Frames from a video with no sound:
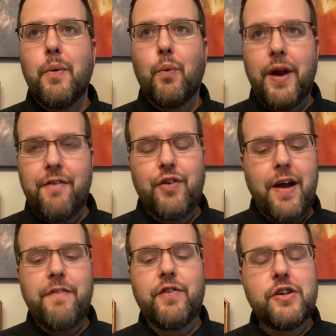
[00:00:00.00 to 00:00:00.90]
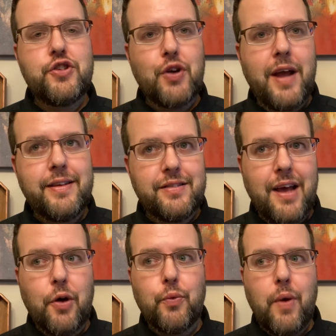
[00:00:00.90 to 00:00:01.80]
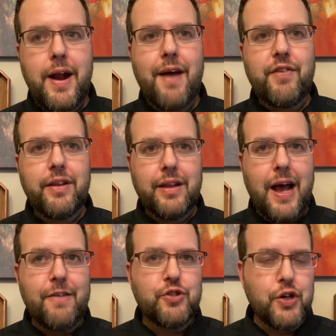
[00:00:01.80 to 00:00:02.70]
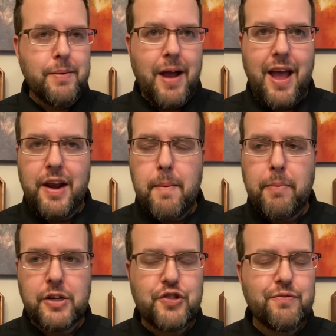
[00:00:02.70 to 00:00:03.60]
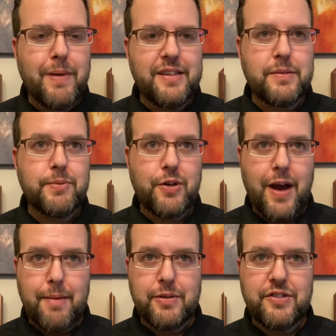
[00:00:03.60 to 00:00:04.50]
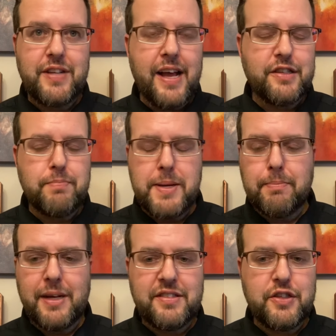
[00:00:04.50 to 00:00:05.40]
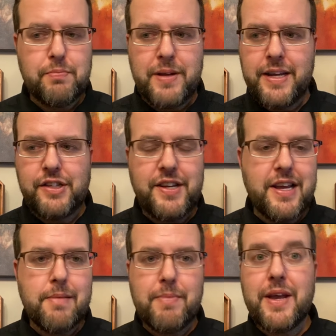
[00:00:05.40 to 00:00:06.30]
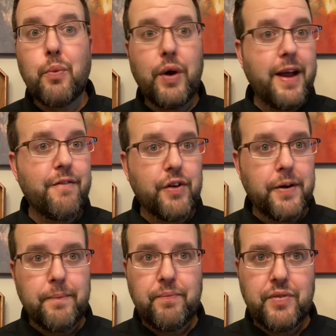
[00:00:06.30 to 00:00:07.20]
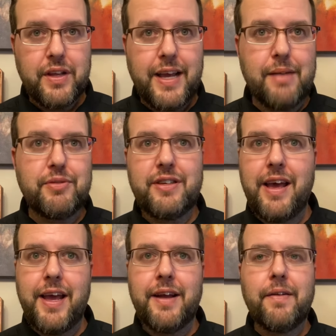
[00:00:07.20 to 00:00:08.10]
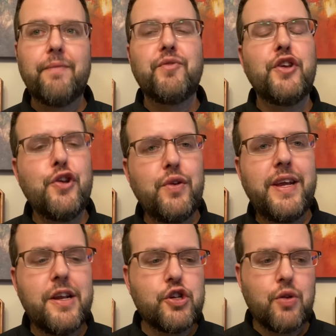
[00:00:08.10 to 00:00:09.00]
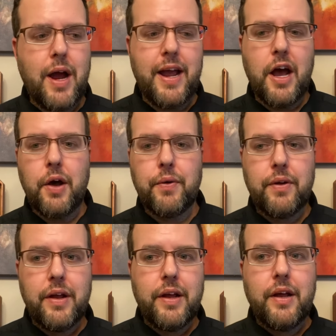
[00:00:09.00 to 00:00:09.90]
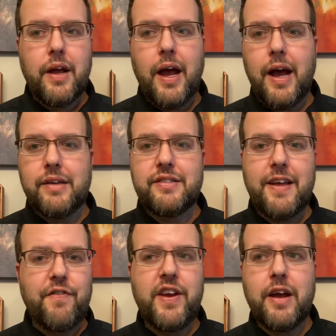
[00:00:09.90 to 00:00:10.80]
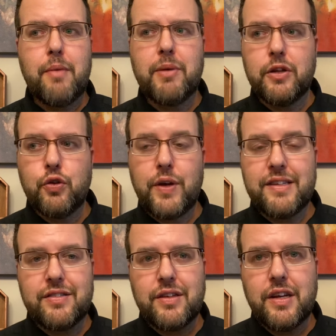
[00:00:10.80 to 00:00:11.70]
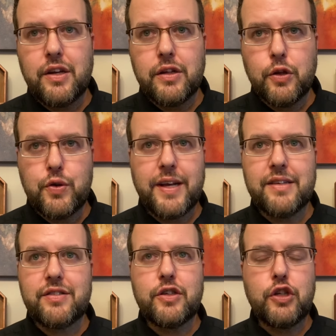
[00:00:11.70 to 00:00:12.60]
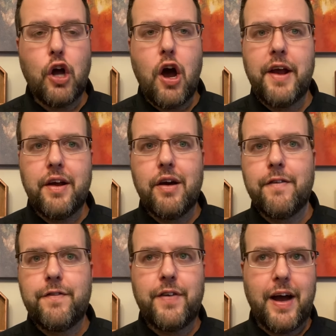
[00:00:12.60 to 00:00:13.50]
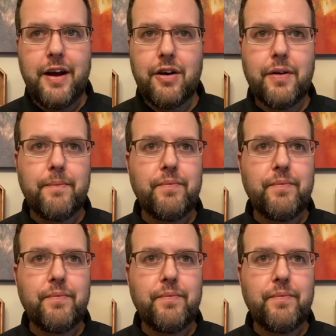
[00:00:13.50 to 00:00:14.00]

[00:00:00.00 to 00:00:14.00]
whenever I first tried this out, right after the live stream, I had a bunch of my subscribers text me, message me, DM me, whatever. Kept saying, you need to try out Stephanie Humbert Lucas, God of Fire.